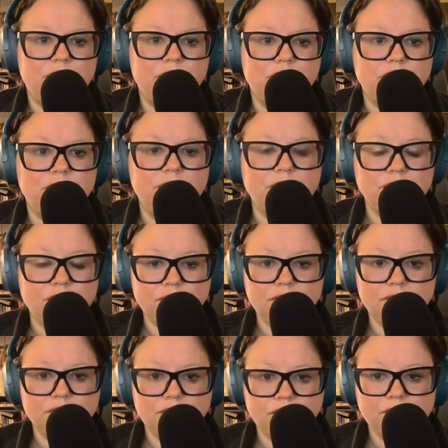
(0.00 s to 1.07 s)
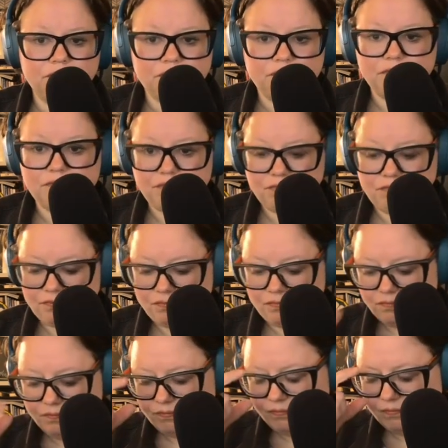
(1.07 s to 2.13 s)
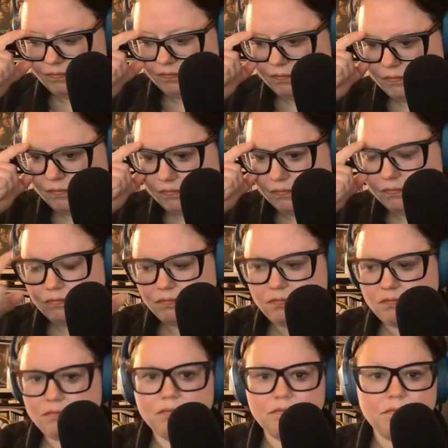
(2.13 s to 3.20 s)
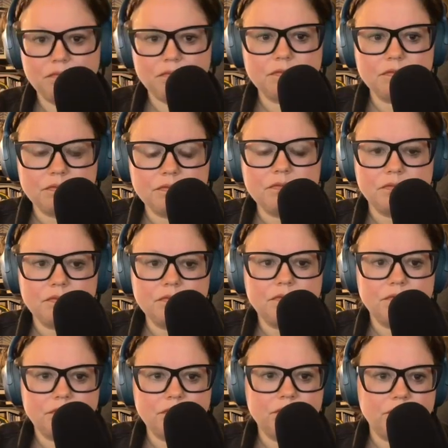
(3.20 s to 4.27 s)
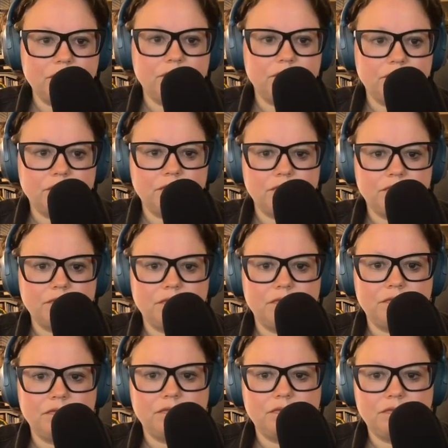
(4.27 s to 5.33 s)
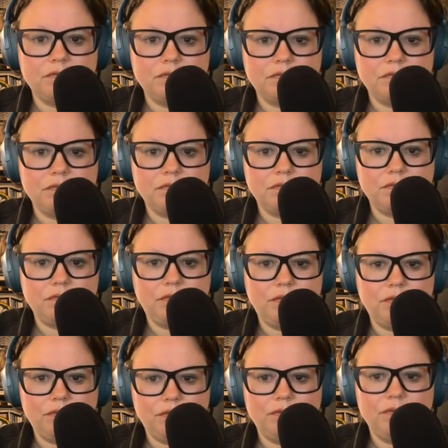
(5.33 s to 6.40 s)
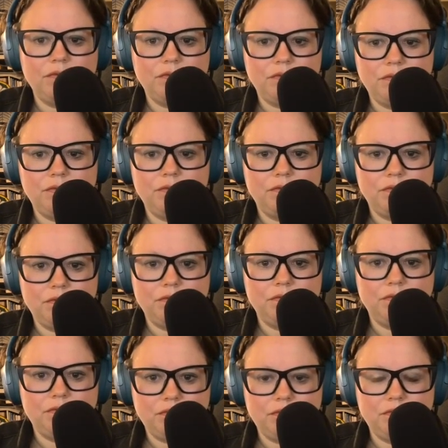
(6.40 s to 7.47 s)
This person isn't speaking.